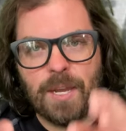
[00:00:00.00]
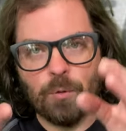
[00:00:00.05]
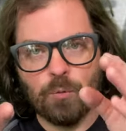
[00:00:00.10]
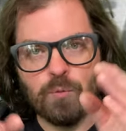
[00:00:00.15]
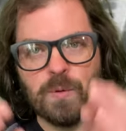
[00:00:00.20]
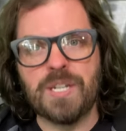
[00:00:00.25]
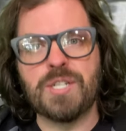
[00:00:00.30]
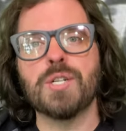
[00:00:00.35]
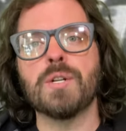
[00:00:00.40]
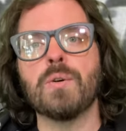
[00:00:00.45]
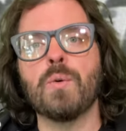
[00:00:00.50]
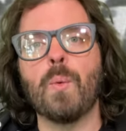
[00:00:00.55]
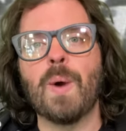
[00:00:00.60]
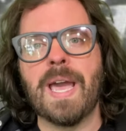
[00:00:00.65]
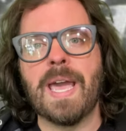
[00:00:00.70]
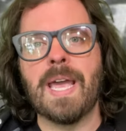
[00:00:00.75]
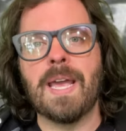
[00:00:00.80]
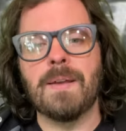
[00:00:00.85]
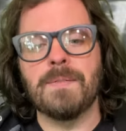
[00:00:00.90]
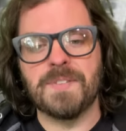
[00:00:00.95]
original
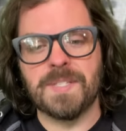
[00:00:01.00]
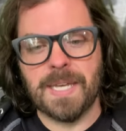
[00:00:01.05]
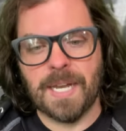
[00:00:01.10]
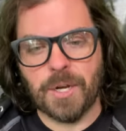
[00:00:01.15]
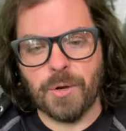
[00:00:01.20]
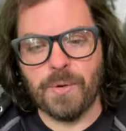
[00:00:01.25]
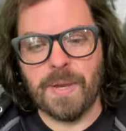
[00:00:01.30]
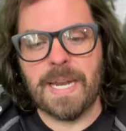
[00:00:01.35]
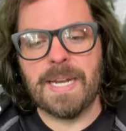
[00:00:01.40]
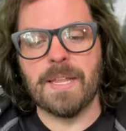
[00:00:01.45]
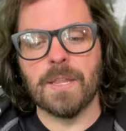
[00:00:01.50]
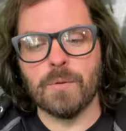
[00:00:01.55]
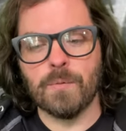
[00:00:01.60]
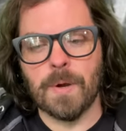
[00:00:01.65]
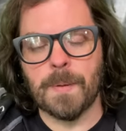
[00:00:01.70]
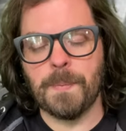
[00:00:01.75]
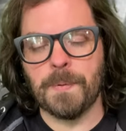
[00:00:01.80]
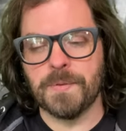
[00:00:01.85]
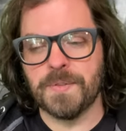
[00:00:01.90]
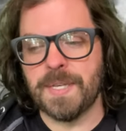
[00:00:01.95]
waves that created the
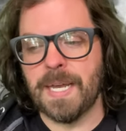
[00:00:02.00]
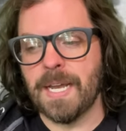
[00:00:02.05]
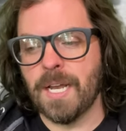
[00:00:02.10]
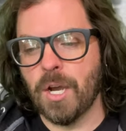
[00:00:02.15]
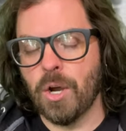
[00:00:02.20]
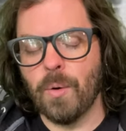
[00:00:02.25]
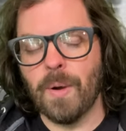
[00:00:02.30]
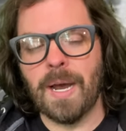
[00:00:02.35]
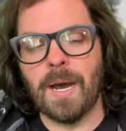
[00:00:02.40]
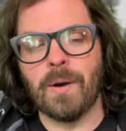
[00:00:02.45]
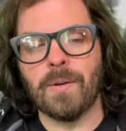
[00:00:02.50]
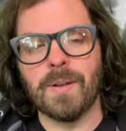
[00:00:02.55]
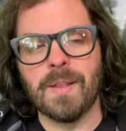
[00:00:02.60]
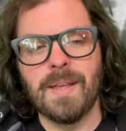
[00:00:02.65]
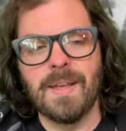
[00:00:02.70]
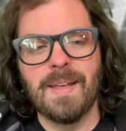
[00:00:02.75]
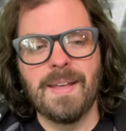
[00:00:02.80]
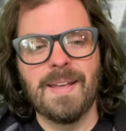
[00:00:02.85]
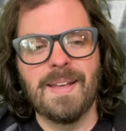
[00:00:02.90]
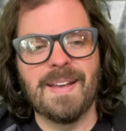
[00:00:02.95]
ripples that go out.
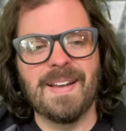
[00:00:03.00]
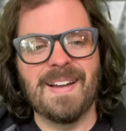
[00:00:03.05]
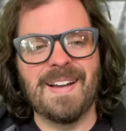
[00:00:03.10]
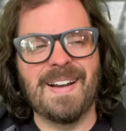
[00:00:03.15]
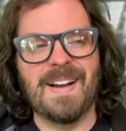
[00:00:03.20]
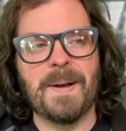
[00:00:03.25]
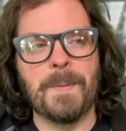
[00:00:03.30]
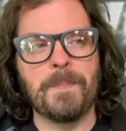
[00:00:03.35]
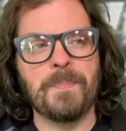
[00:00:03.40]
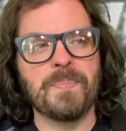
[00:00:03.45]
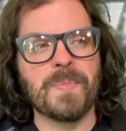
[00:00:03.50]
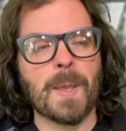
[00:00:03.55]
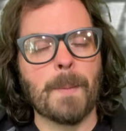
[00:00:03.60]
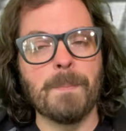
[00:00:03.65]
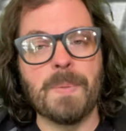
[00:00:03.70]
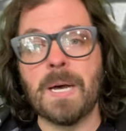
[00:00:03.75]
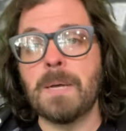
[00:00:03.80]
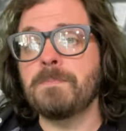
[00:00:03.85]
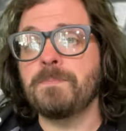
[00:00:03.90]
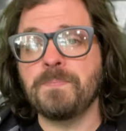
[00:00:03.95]

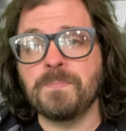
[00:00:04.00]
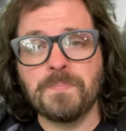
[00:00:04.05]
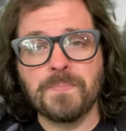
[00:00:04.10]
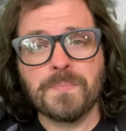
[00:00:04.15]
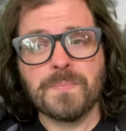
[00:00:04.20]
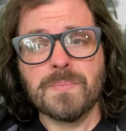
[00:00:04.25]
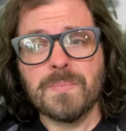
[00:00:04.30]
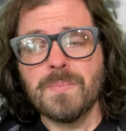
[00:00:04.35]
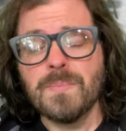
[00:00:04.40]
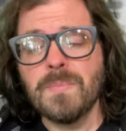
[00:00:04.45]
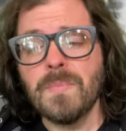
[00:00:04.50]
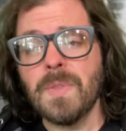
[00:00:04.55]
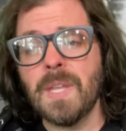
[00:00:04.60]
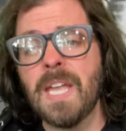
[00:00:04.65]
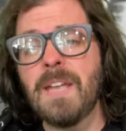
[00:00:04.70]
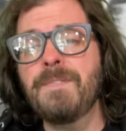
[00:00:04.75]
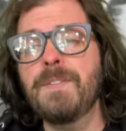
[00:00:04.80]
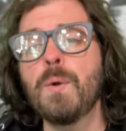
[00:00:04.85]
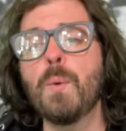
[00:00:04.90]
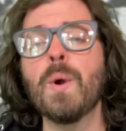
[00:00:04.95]
But
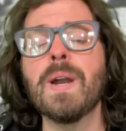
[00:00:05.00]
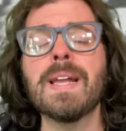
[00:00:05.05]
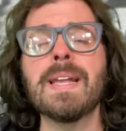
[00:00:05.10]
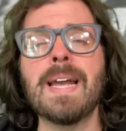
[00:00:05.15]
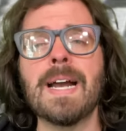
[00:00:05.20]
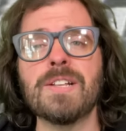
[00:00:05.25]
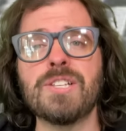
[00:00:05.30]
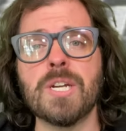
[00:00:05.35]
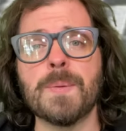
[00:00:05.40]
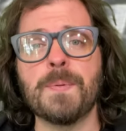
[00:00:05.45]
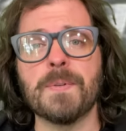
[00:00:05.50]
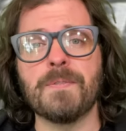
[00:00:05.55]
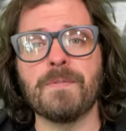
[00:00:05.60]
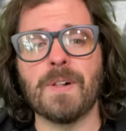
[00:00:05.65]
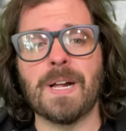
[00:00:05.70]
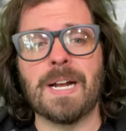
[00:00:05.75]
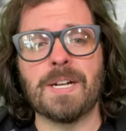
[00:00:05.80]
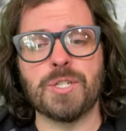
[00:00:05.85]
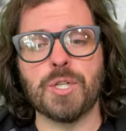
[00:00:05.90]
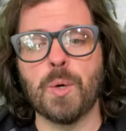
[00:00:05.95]
if you want to catch up with
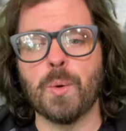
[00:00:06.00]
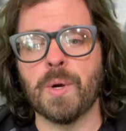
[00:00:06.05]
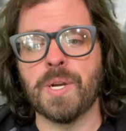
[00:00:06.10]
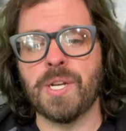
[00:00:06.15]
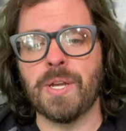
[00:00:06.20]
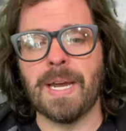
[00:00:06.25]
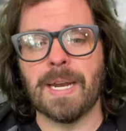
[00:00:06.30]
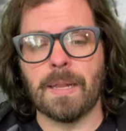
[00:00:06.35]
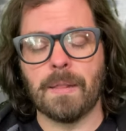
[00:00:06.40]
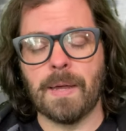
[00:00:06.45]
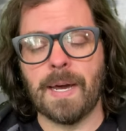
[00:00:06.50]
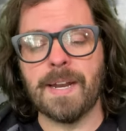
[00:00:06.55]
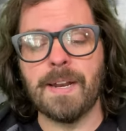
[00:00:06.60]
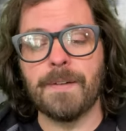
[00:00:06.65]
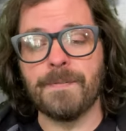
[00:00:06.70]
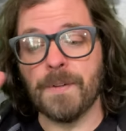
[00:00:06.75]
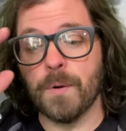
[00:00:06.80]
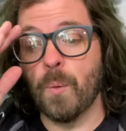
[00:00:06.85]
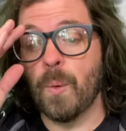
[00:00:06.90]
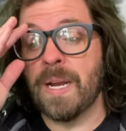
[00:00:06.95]
Flash Gordon, you got a lot of
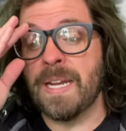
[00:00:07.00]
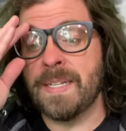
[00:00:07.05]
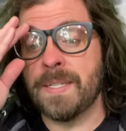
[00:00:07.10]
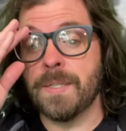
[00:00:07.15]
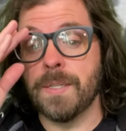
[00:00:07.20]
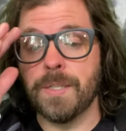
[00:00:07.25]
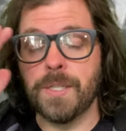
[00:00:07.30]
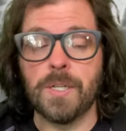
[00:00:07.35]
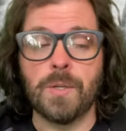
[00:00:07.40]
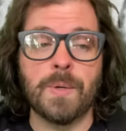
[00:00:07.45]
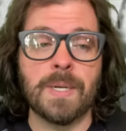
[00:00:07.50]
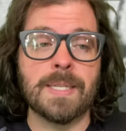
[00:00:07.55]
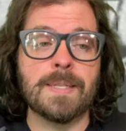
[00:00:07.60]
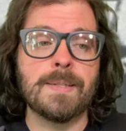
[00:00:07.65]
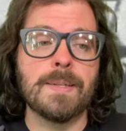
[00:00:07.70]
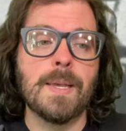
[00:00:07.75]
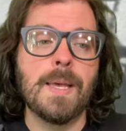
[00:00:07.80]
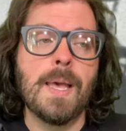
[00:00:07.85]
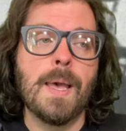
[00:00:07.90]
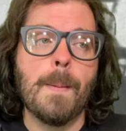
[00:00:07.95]
different ways to do
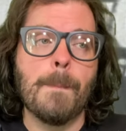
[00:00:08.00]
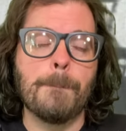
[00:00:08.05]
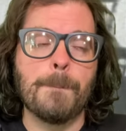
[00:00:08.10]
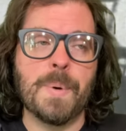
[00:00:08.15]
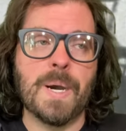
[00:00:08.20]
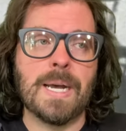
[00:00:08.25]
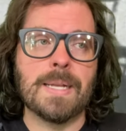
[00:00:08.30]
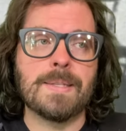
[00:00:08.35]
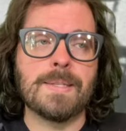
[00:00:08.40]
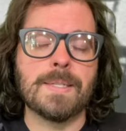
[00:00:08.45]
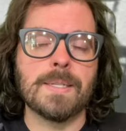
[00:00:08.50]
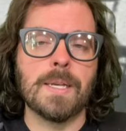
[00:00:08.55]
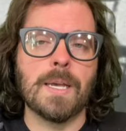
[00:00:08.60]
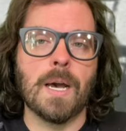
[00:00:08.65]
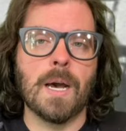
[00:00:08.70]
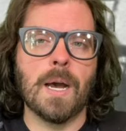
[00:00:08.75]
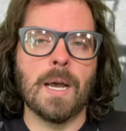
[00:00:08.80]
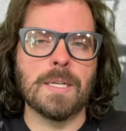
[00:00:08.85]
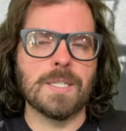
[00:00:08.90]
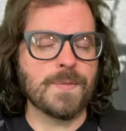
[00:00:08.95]
it. But
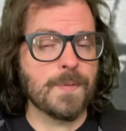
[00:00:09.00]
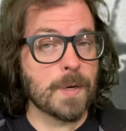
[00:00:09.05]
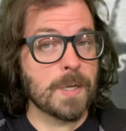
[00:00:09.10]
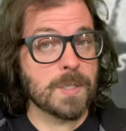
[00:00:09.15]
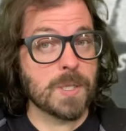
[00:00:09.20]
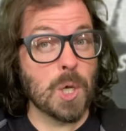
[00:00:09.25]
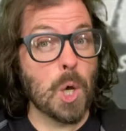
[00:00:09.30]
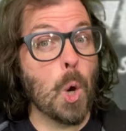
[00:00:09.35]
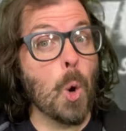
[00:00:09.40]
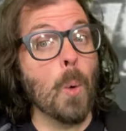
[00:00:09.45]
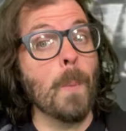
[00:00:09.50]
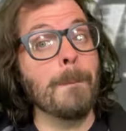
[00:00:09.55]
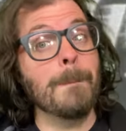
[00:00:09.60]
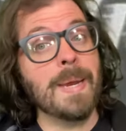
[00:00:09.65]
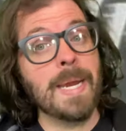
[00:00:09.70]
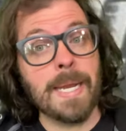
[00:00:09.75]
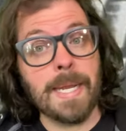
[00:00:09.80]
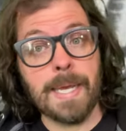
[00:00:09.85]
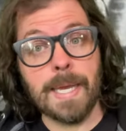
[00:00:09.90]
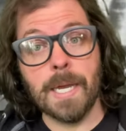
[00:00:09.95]
as far as home
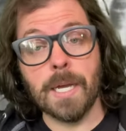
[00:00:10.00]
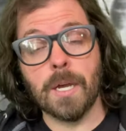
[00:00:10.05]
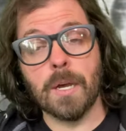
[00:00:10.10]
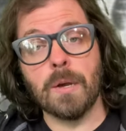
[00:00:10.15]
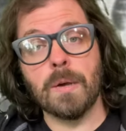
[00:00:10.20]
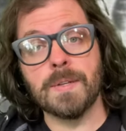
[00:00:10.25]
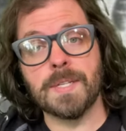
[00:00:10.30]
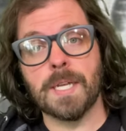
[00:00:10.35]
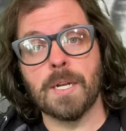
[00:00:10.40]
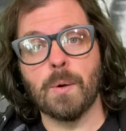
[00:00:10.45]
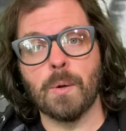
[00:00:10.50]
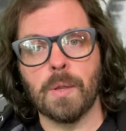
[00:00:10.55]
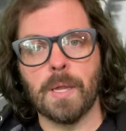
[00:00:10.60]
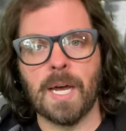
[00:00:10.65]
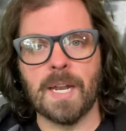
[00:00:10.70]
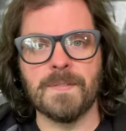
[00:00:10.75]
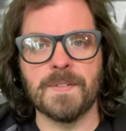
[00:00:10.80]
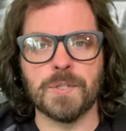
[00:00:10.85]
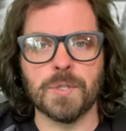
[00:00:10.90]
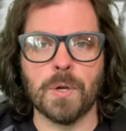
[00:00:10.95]
media goes, I know a
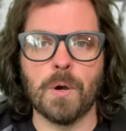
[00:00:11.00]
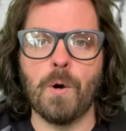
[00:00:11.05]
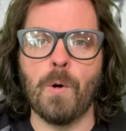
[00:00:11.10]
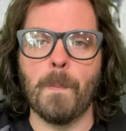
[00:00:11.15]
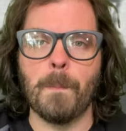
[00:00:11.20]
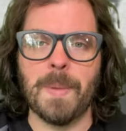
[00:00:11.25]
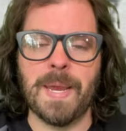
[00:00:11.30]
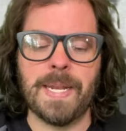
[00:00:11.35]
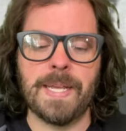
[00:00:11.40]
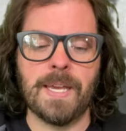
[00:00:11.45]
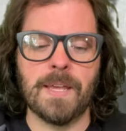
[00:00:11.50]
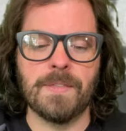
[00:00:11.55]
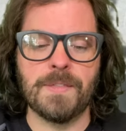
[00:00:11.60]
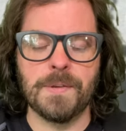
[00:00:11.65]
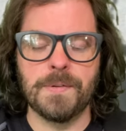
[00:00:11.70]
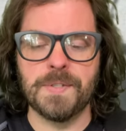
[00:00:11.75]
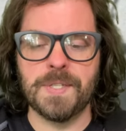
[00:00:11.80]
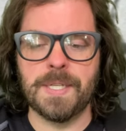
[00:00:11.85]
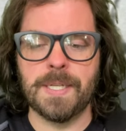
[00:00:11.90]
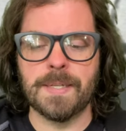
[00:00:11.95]
lot of us are home media
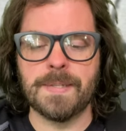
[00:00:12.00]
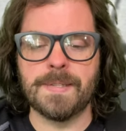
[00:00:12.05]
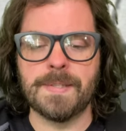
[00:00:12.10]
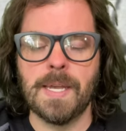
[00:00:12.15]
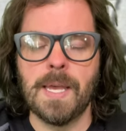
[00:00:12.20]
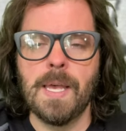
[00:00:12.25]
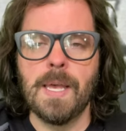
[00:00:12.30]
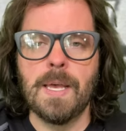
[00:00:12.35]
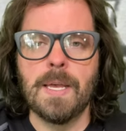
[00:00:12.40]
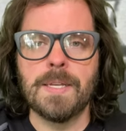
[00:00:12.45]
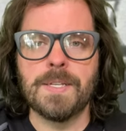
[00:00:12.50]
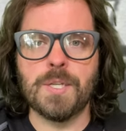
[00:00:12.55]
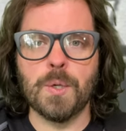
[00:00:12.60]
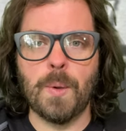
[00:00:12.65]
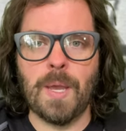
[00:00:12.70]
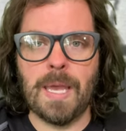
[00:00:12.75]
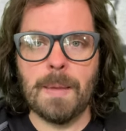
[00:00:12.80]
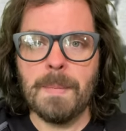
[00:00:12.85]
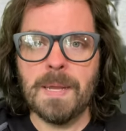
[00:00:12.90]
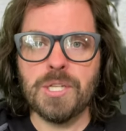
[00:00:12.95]
enthusiasts.
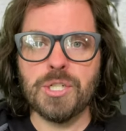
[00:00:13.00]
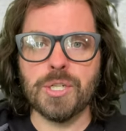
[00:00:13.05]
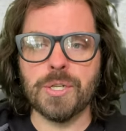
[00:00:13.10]
So Image